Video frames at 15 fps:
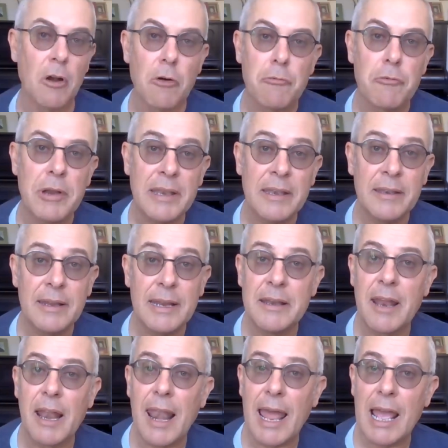written
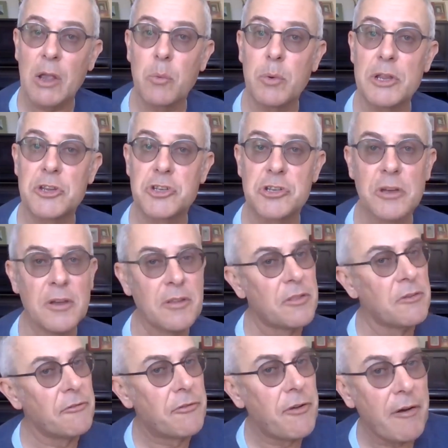in a language
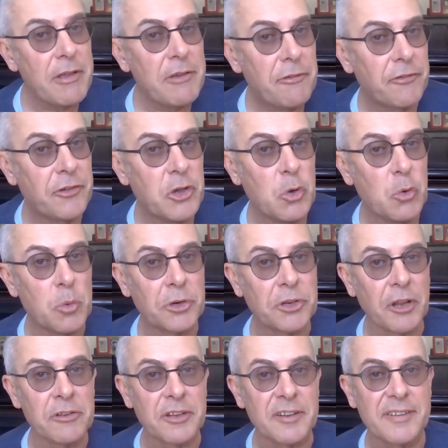that very few would
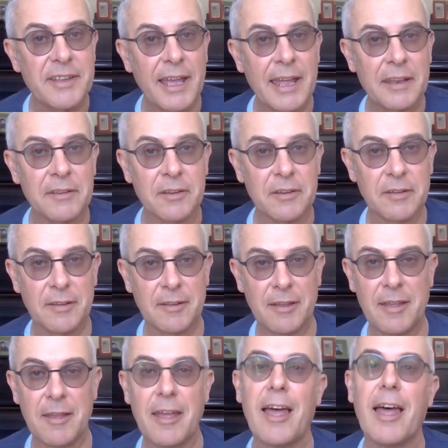understand,
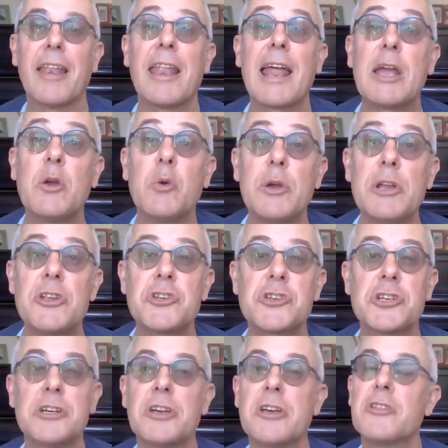a
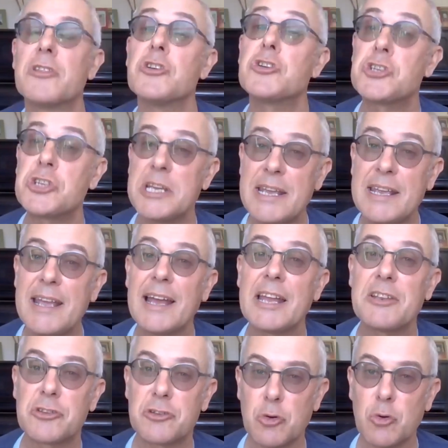language that she
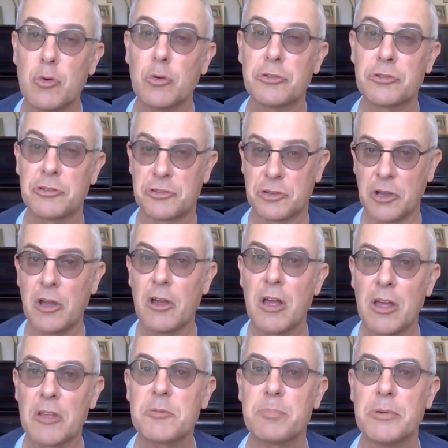had taught to her
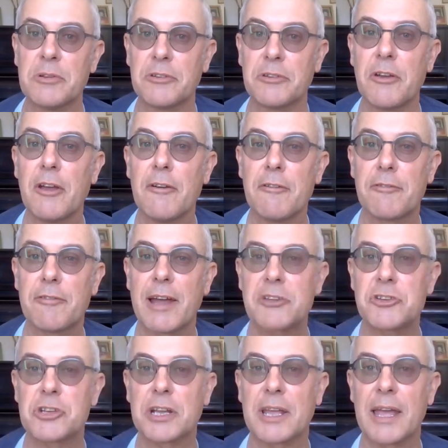husband,
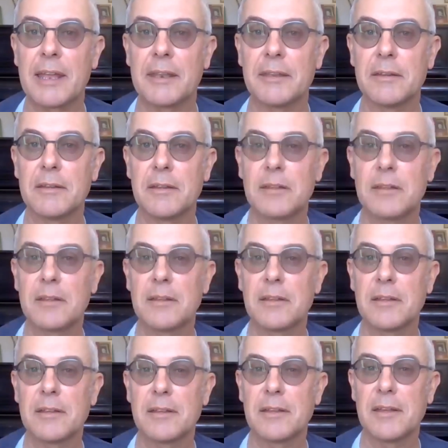Vachagan.
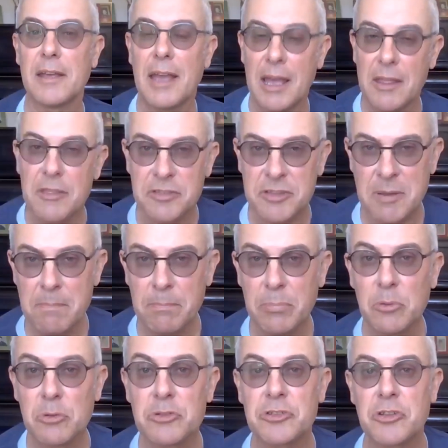And the
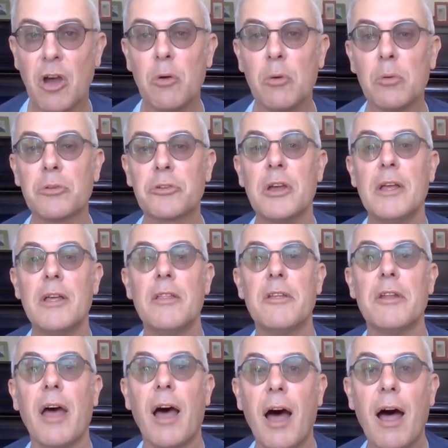symbols told
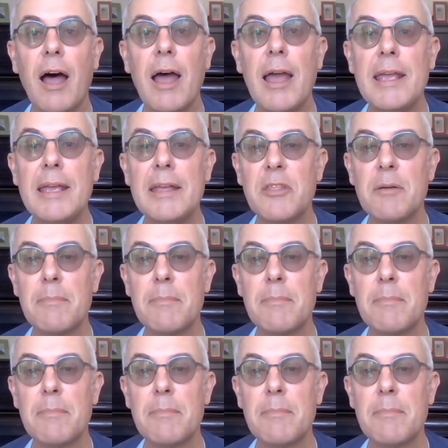that high in the